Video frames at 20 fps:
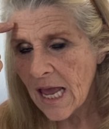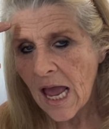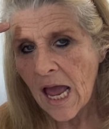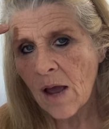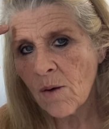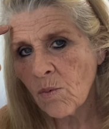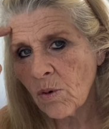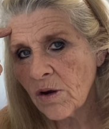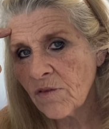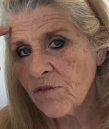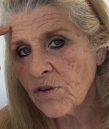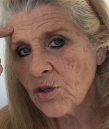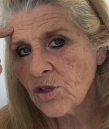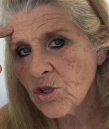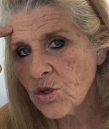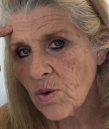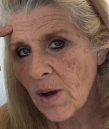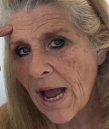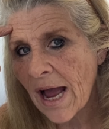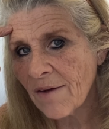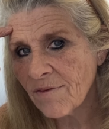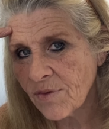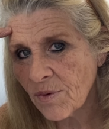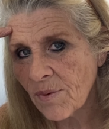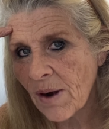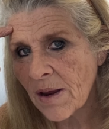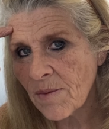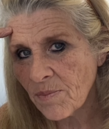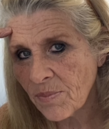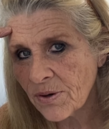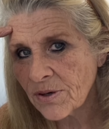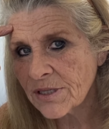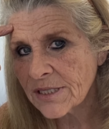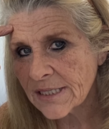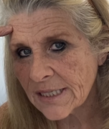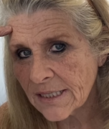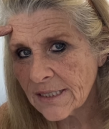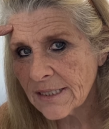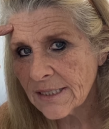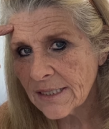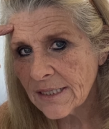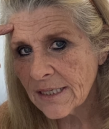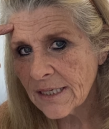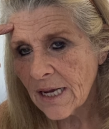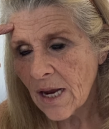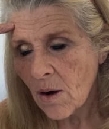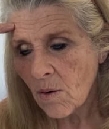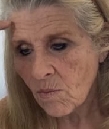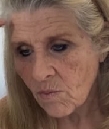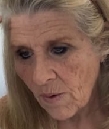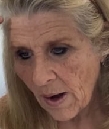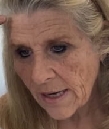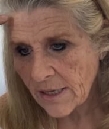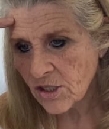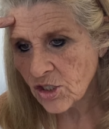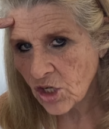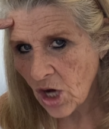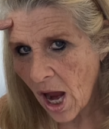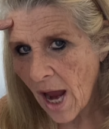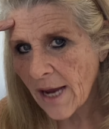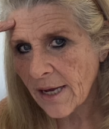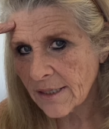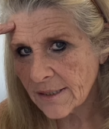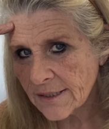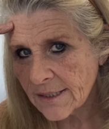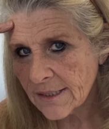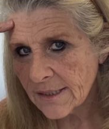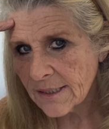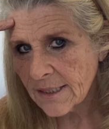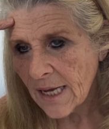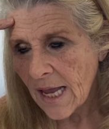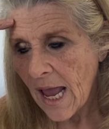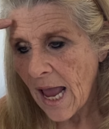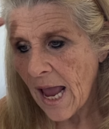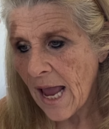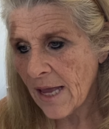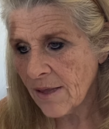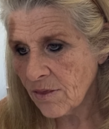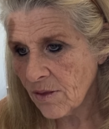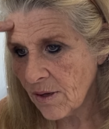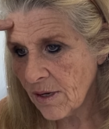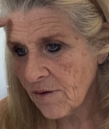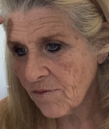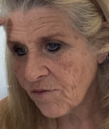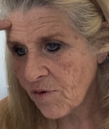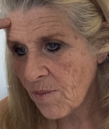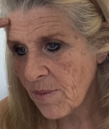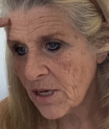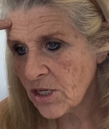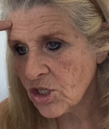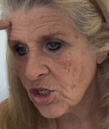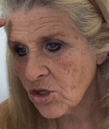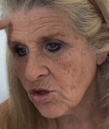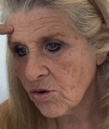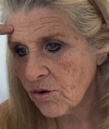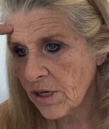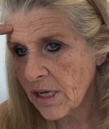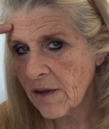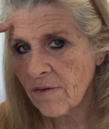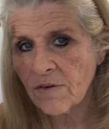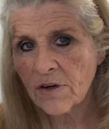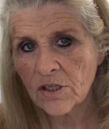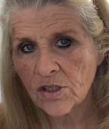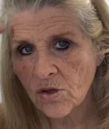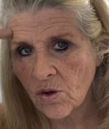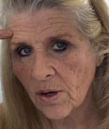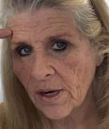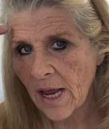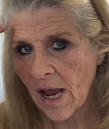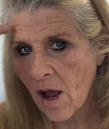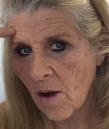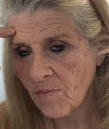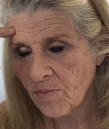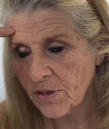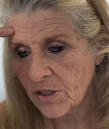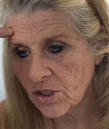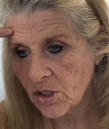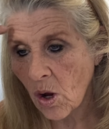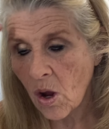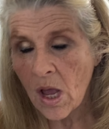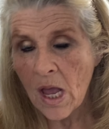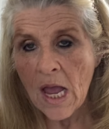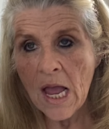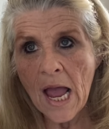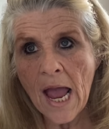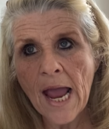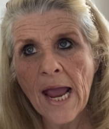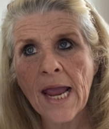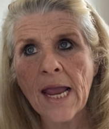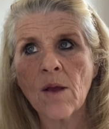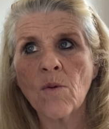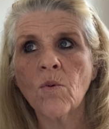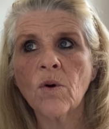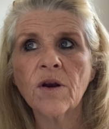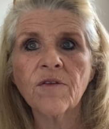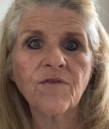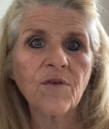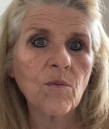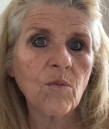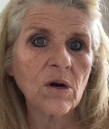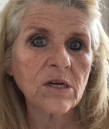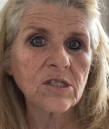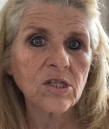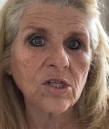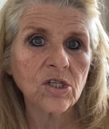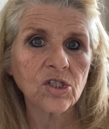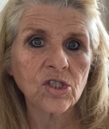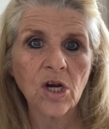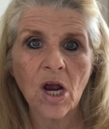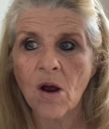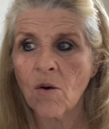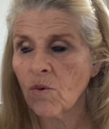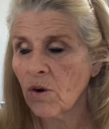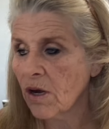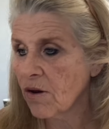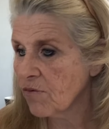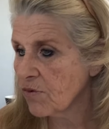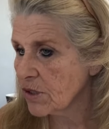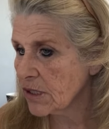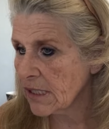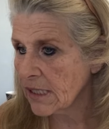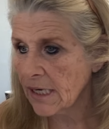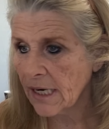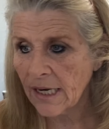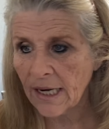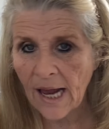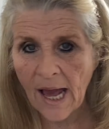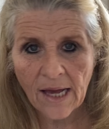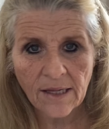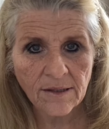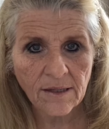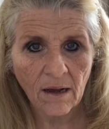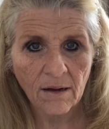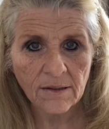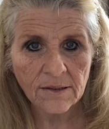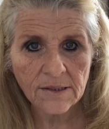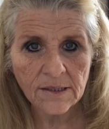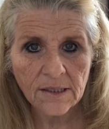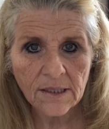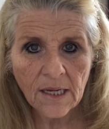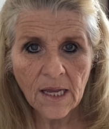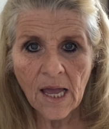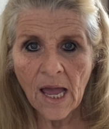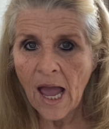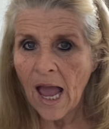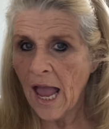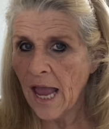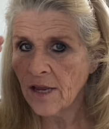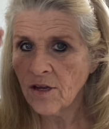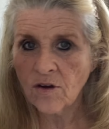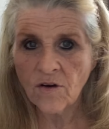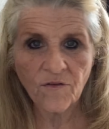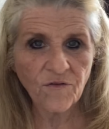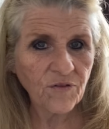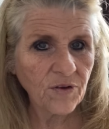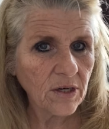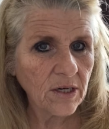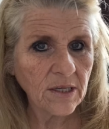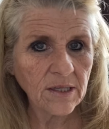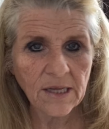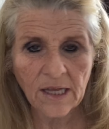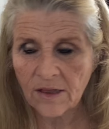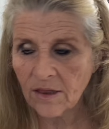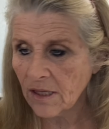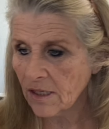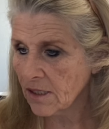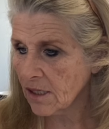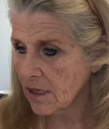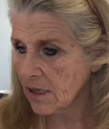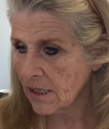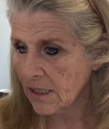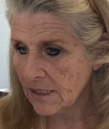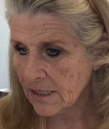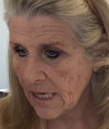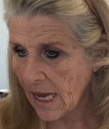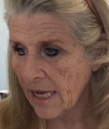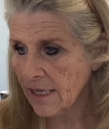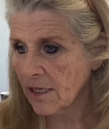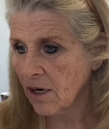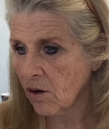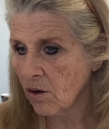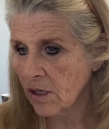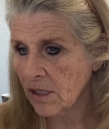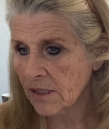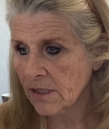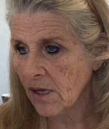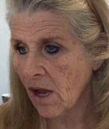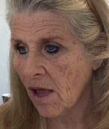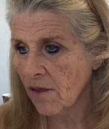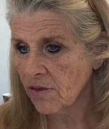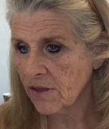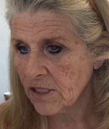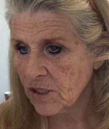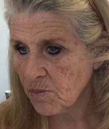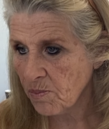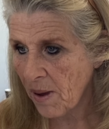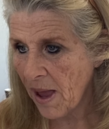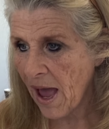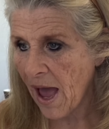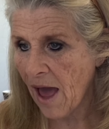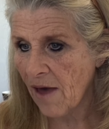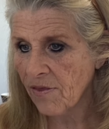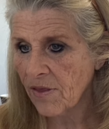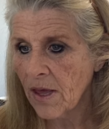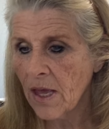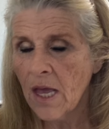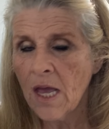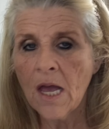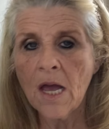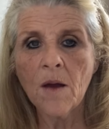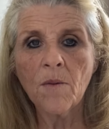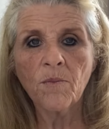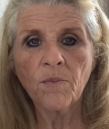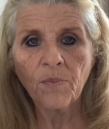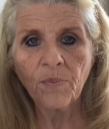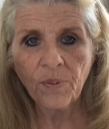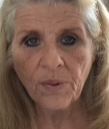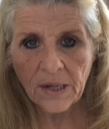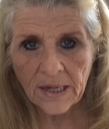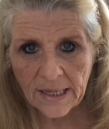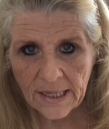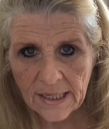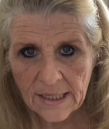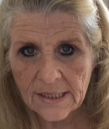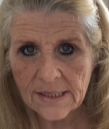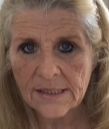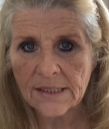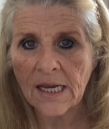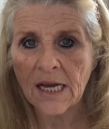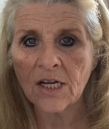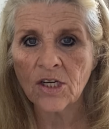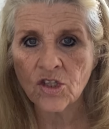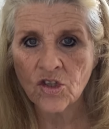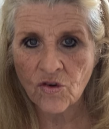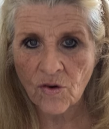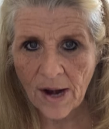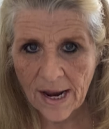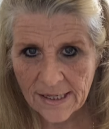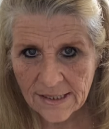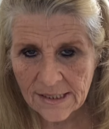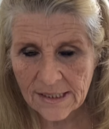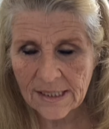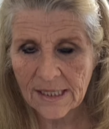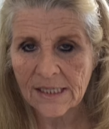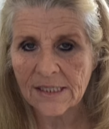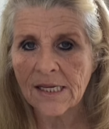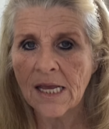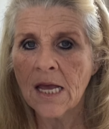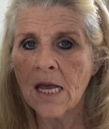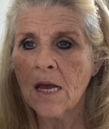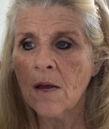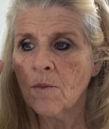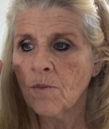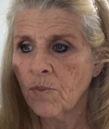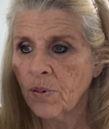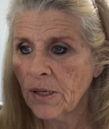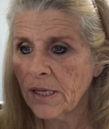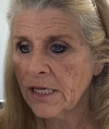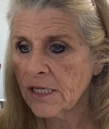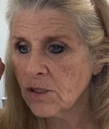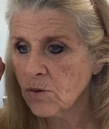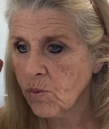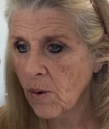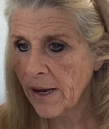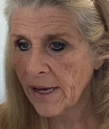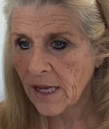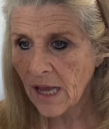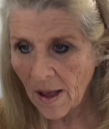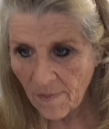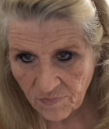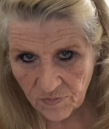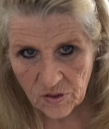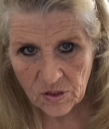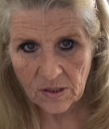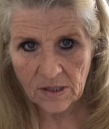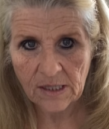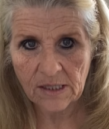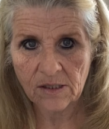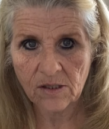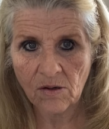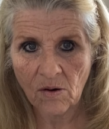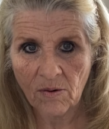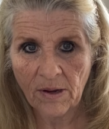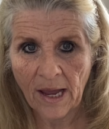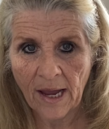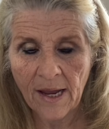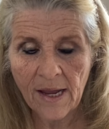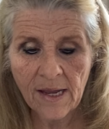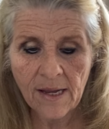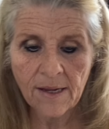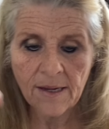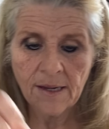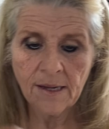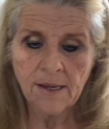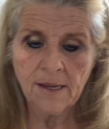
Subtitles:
And what if you do have the right person, right child? And the information you're given is going to help this soul. Hey, what if it wasn't a child? What if it was an adult? And you're feeling that this adult is on this path. Please address this. Please wake up to this, okay?